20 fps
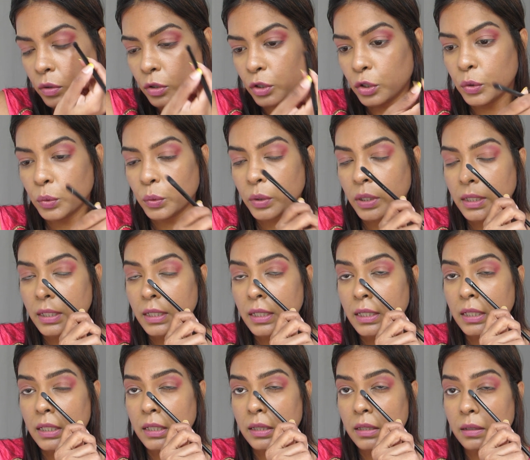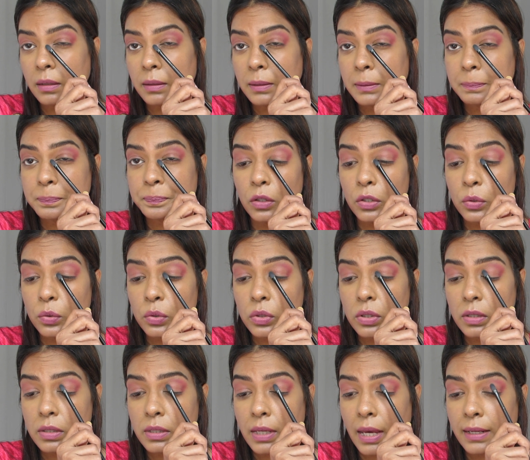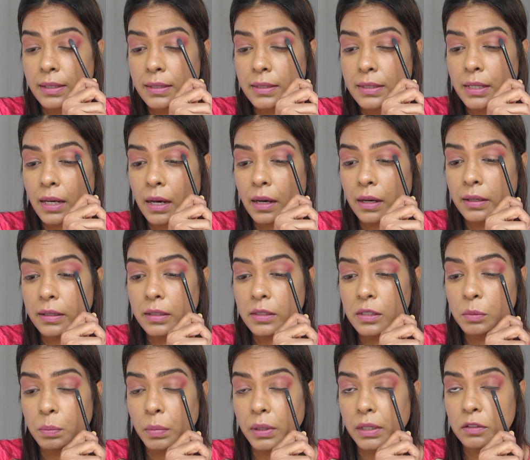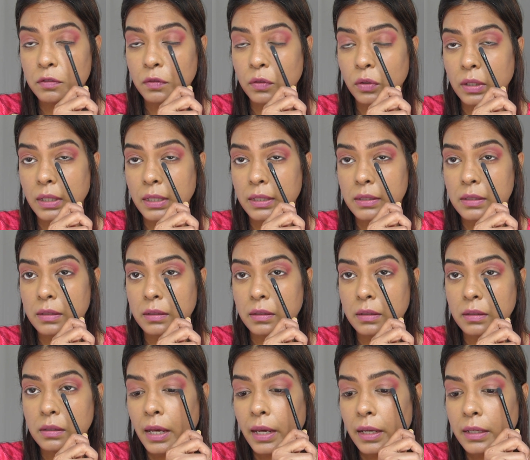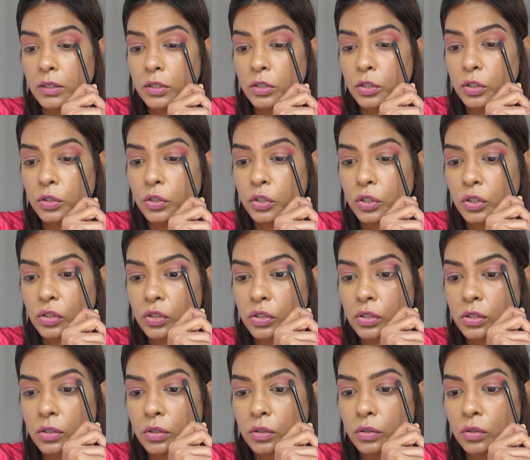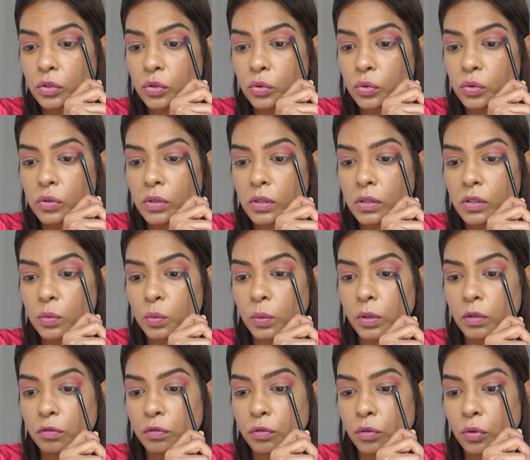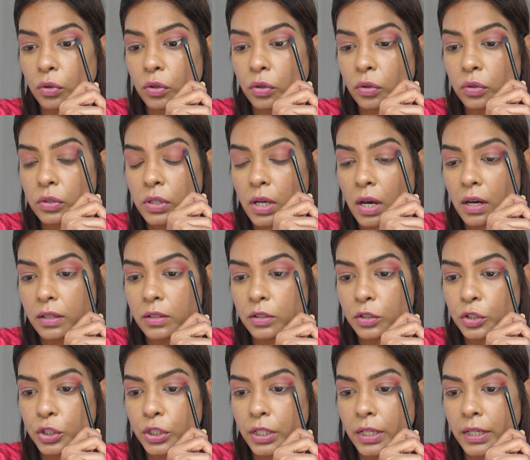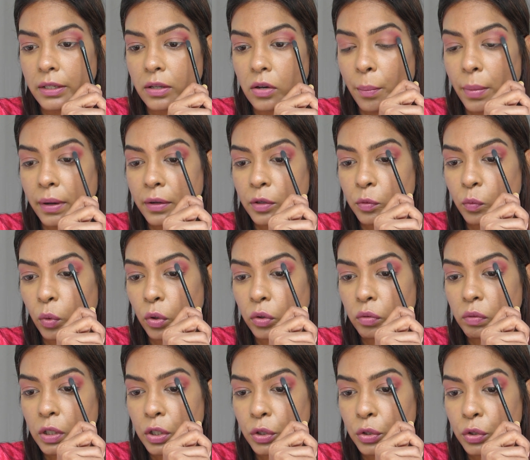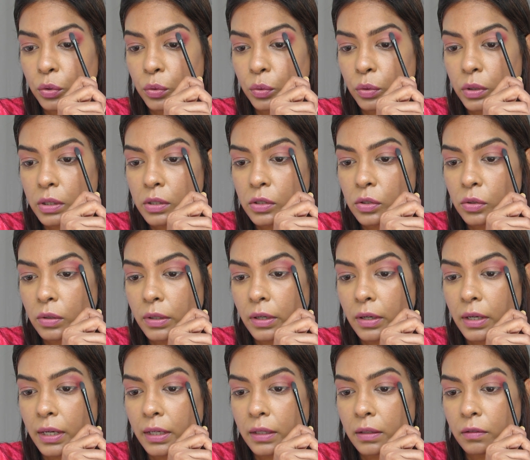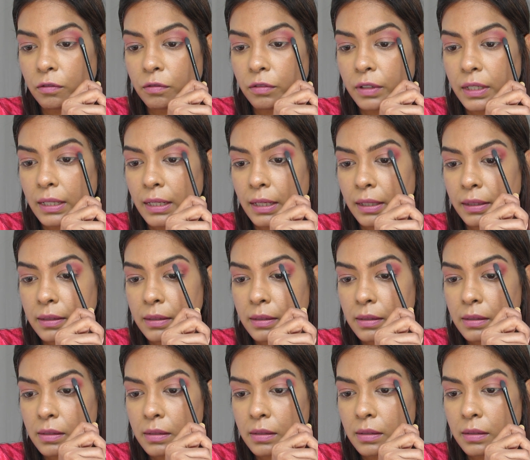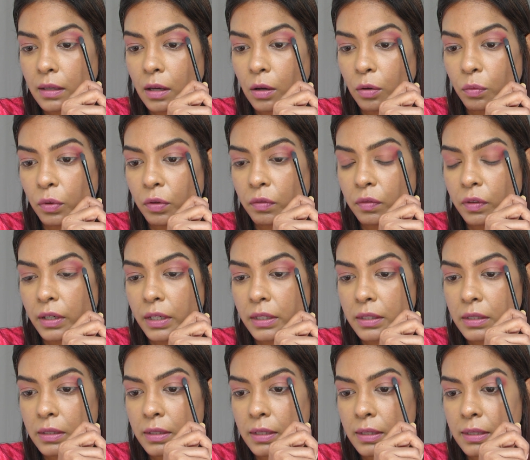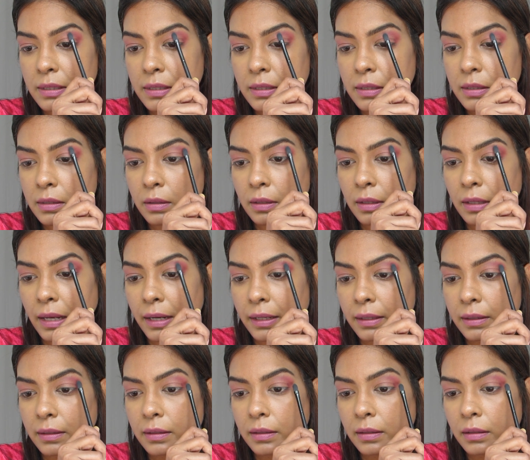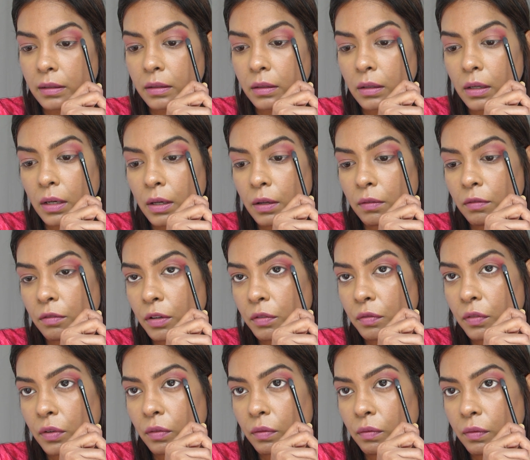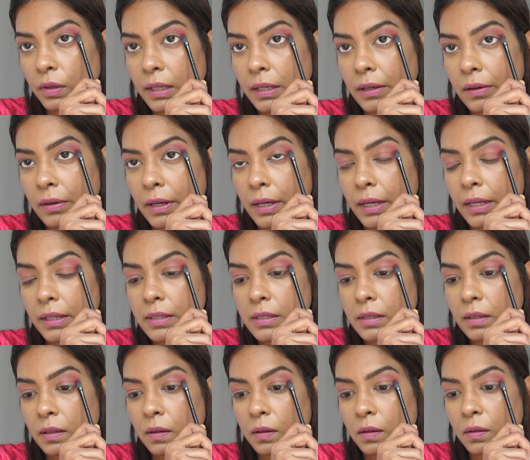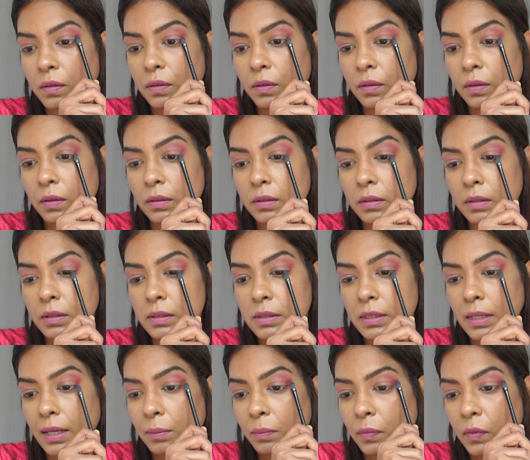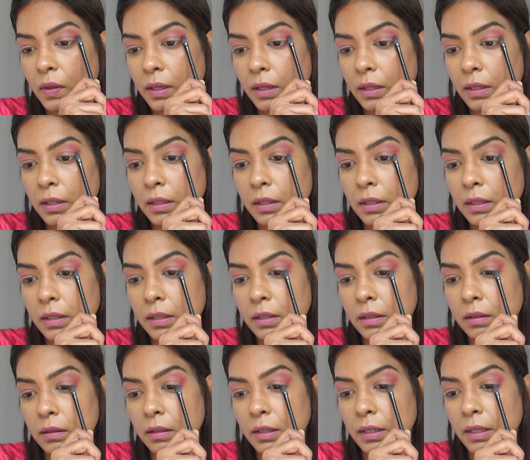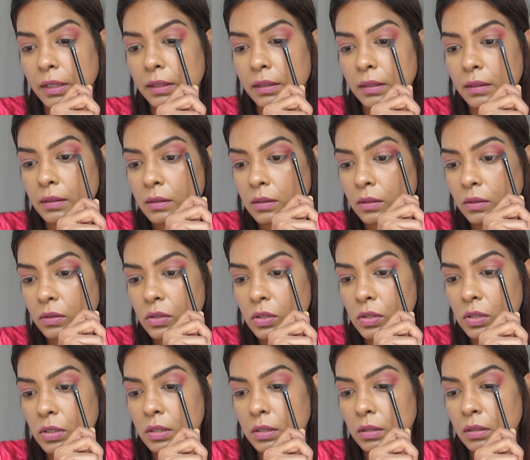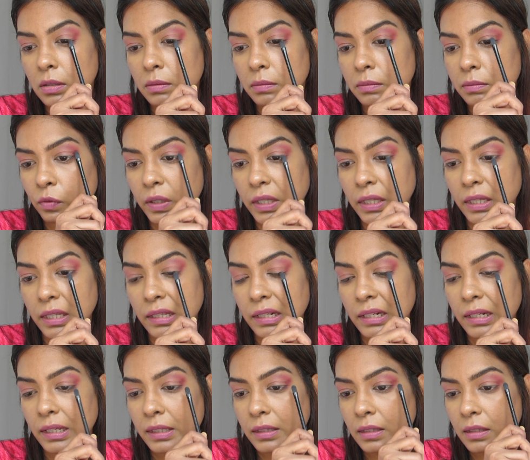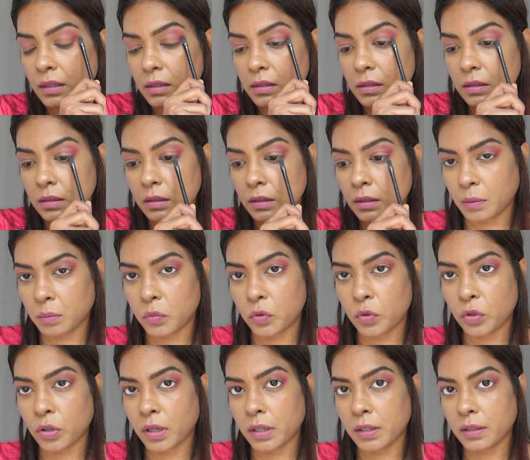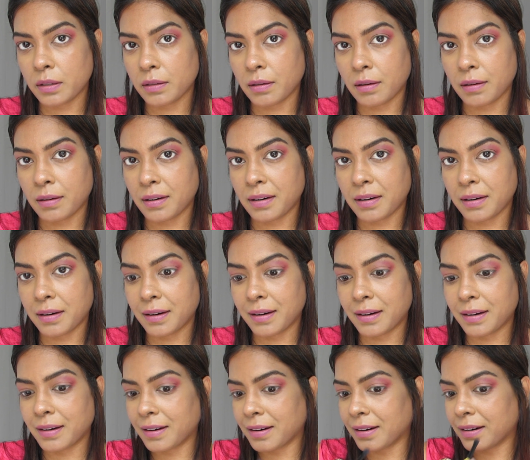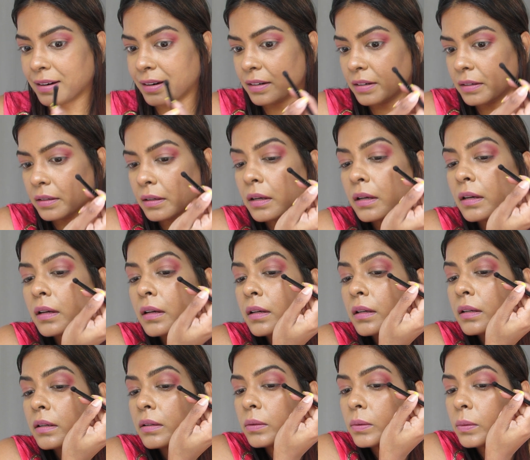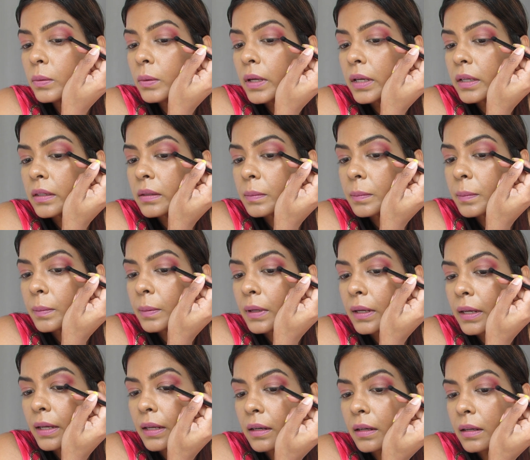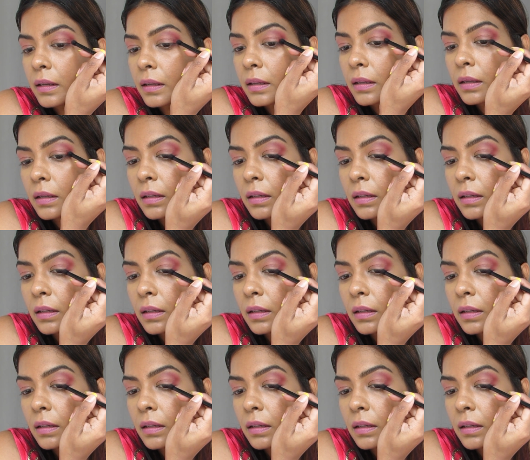you can either use this entire space for glitter and just use this one for your darker shade, but what will you do is you'll create a V like this. How we've created this line here, we will create the same thing here like this, you know, just a V like this. I'm trying hard to explain.